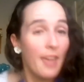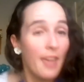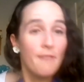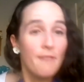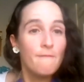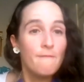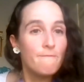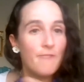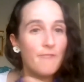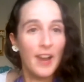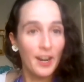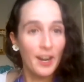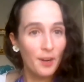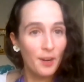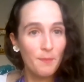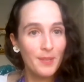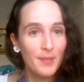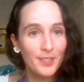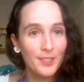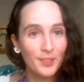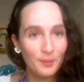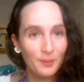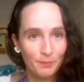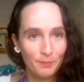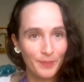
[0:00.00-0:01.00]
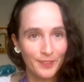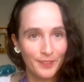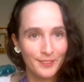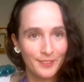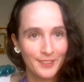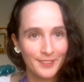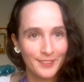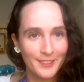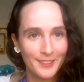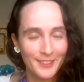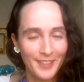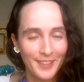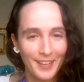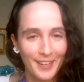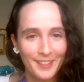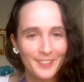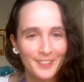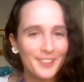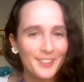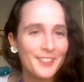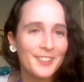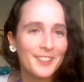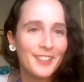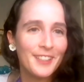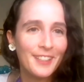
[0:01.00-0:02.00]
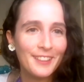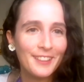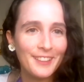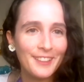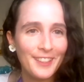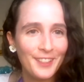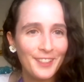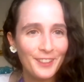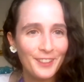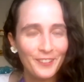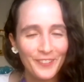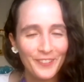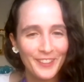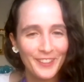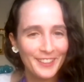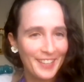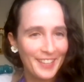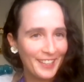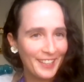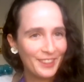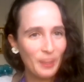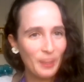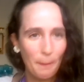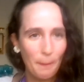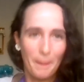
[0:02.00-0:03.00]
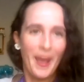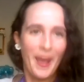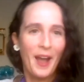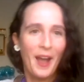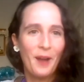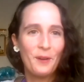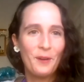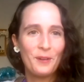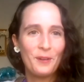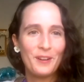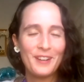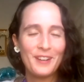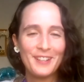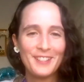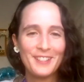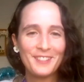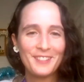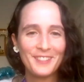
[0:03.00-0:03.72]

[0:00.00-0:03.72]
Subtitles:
environmental building design, because suddenly you feel like the power is